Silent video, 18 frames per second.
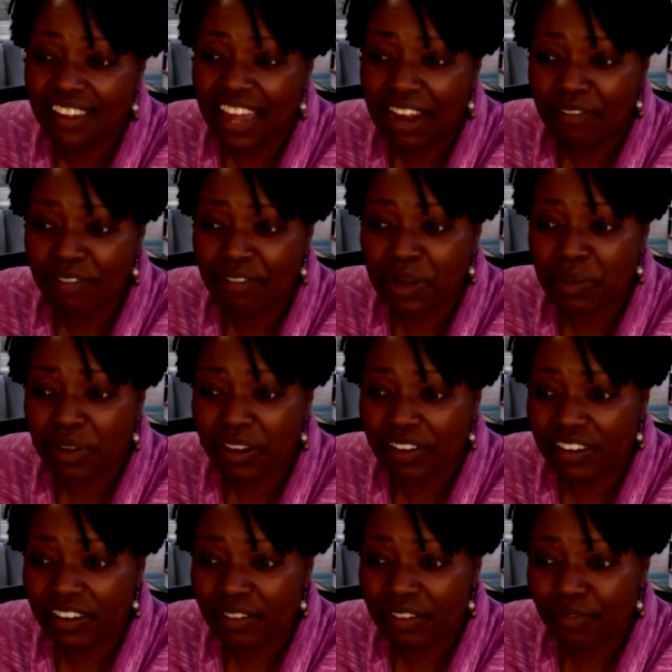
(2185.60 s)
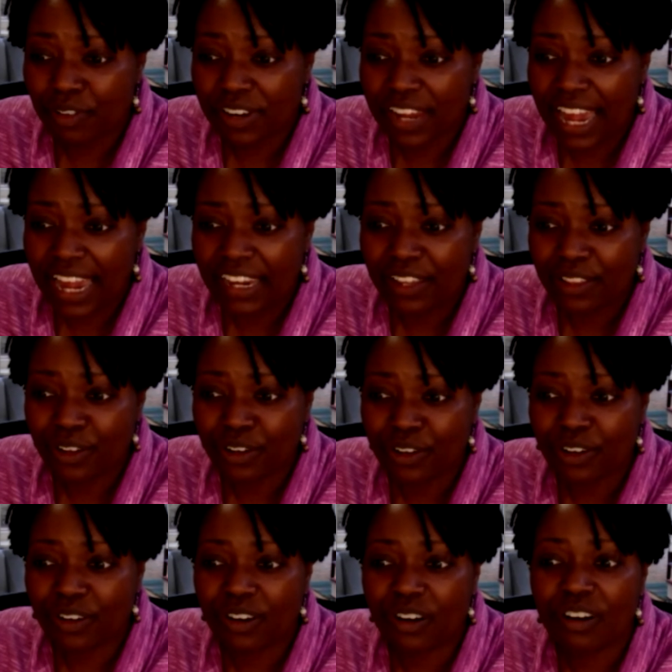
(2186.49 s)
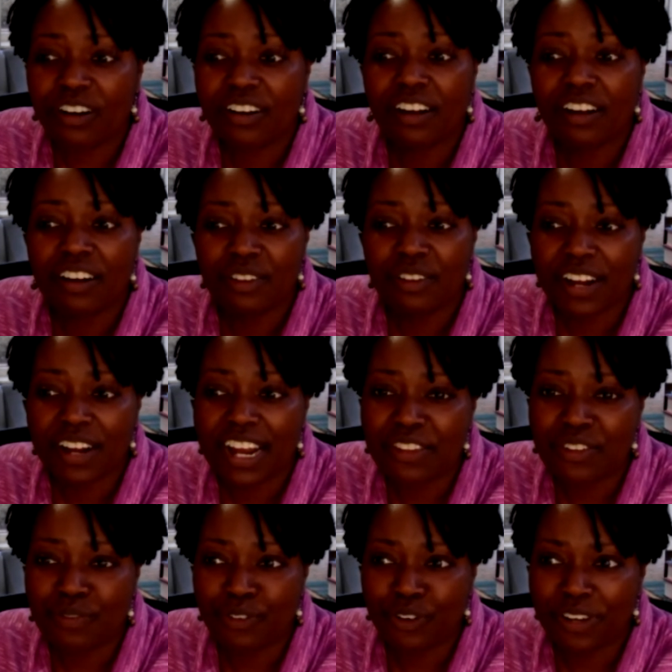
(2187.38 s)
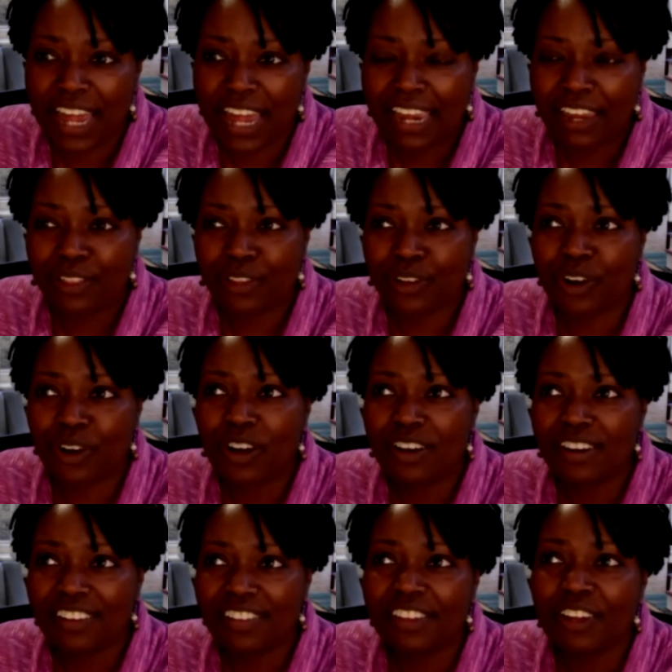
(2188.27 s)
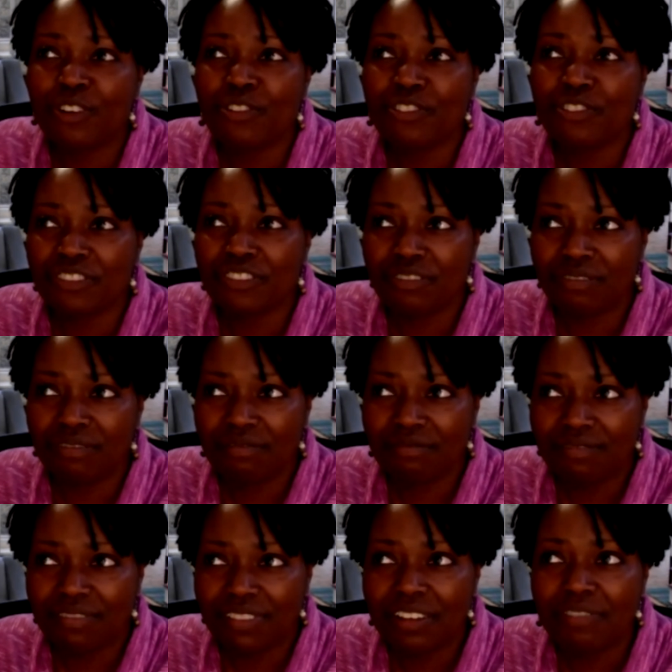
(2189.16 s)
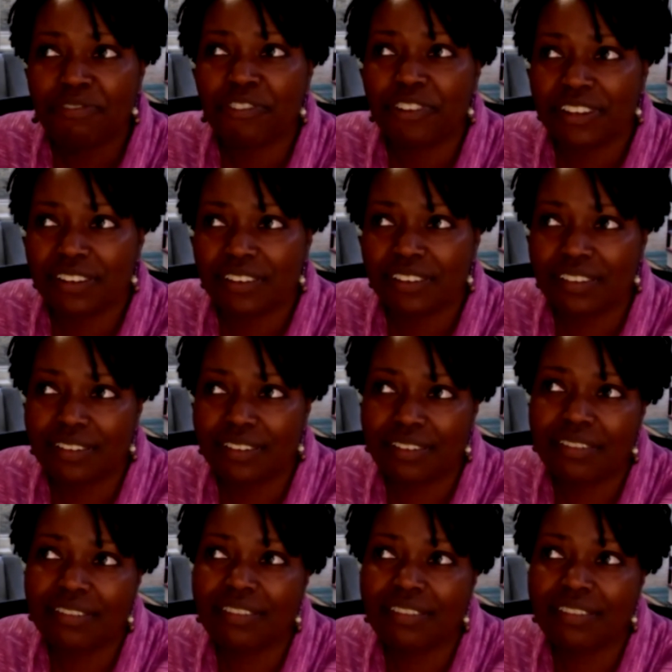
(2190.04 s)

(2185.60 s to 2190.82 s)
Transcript: African American vernacular or other kinds of vernacular different.